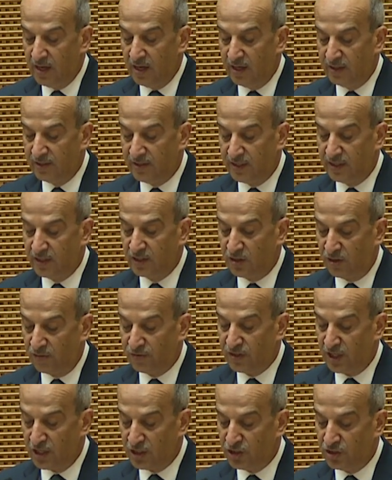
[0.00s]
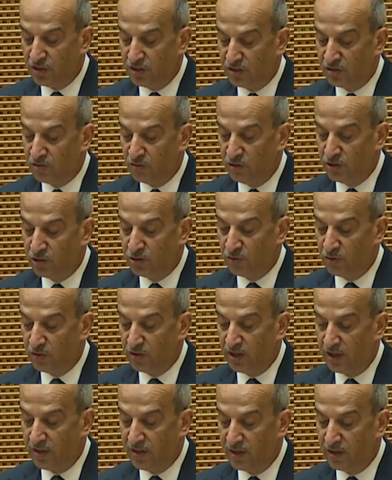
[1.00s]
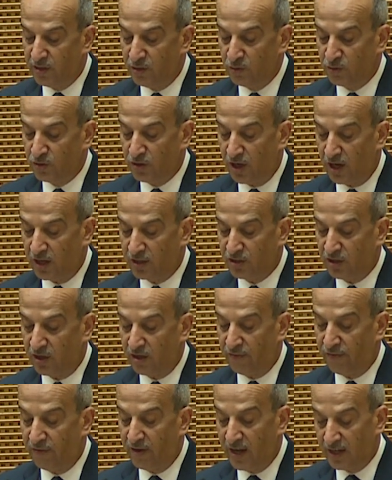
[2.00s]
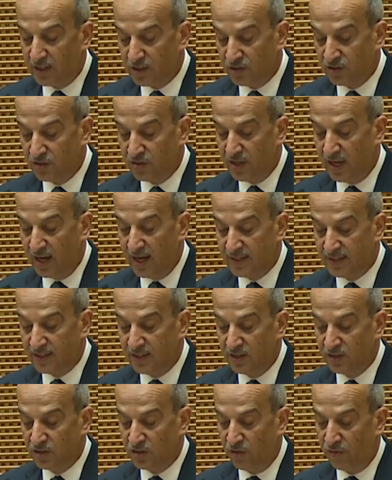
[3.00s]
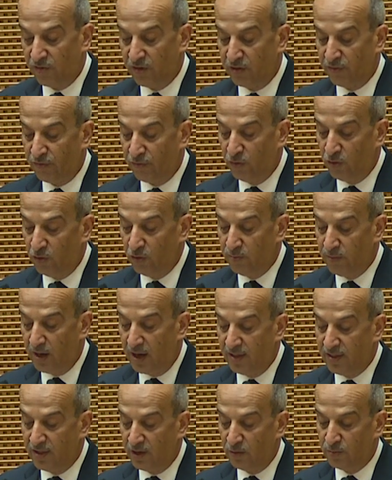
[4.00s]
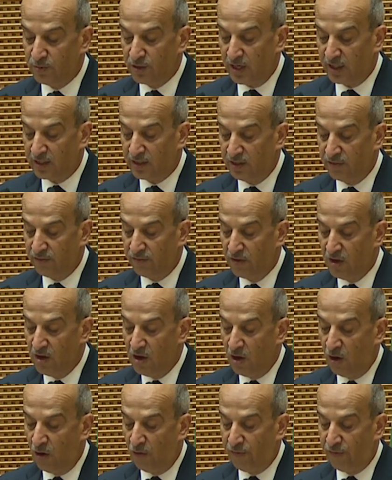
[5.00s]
in series of sessions to ensure that the new structure reflects the essence of the reform and the objective